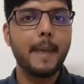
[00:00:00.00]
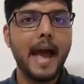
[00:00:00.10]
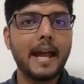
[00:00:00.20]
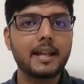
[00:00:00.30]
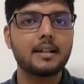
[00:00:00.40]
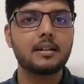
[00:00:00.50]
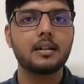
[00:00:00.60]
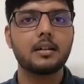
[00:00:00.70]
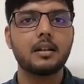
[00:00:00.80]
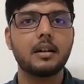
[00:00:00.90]
back
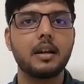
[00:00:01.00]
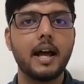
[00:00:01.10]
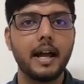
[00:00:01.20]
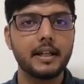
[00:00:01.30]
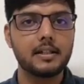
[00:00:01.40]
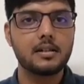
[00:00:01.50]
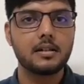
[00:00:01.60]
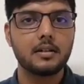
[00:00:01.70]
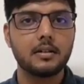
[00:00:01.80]
light,